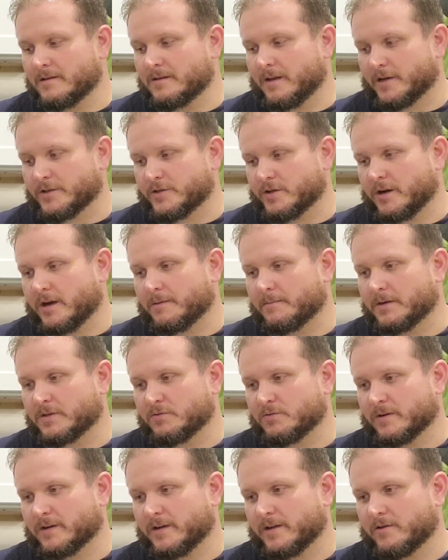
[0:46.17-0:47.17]
Not sure how
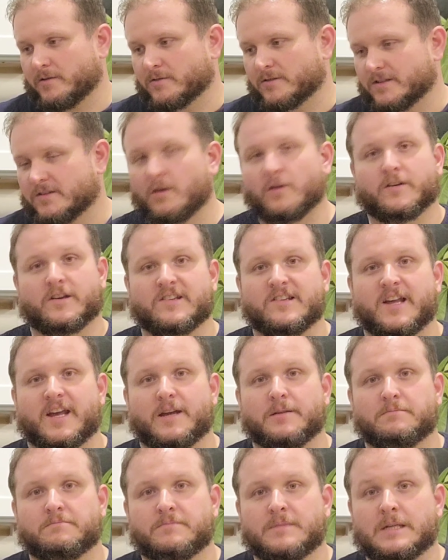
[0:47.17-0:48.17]
much we're going to use. It's hard to
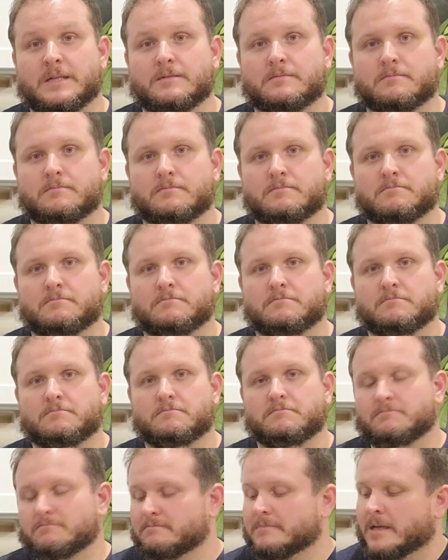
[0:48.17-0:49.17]
say.
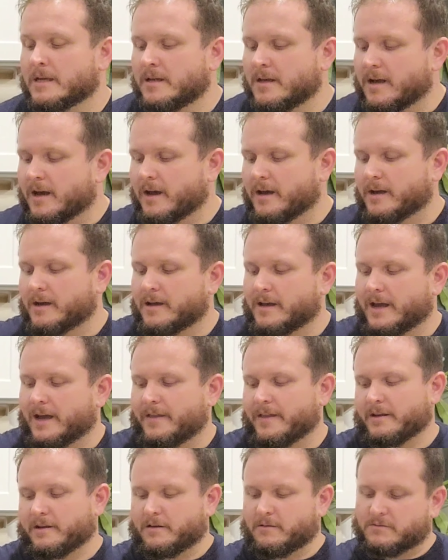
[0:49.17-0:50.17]
And
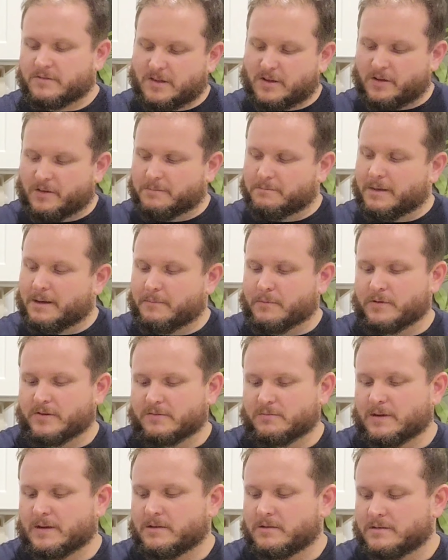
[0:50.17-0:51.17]
then, salt and pepper
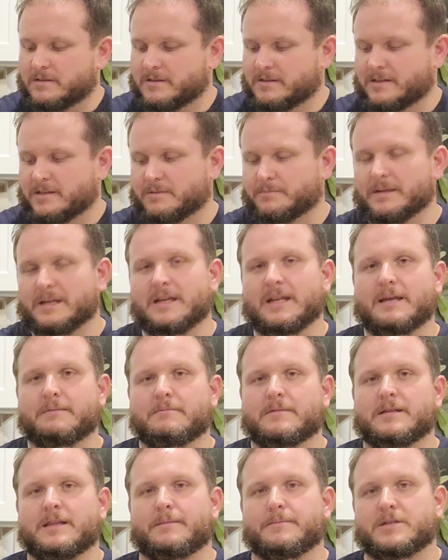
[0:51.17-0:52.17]
as well. A little bit
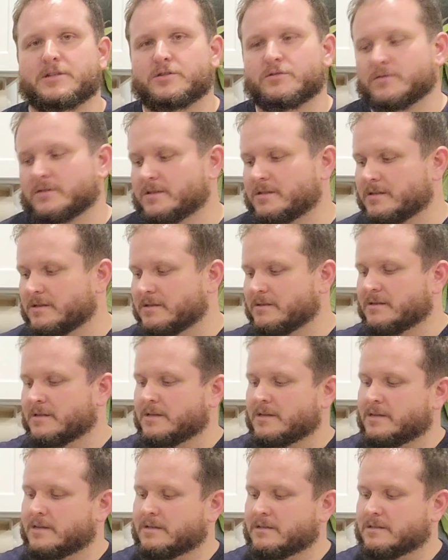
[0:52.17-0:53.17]
of lemon juice.
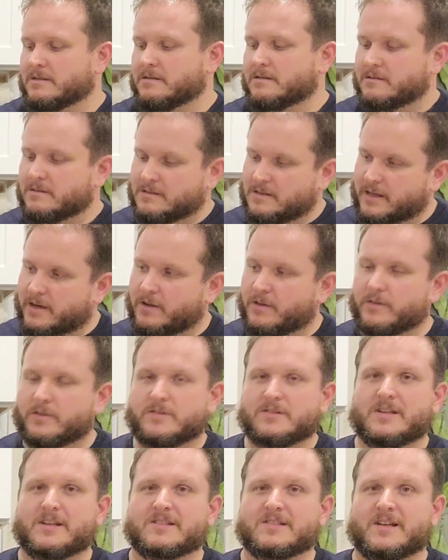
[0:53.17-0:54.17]
Got all
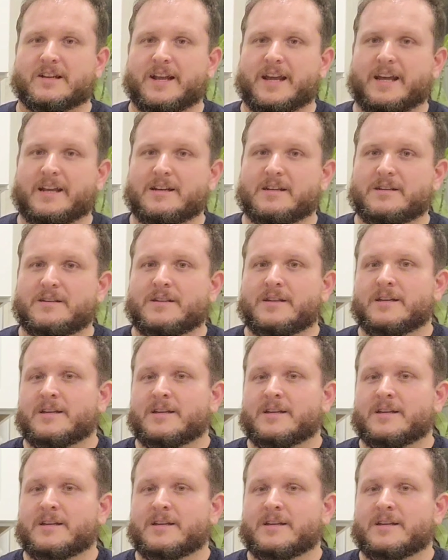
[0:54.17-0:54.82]
those things on hand.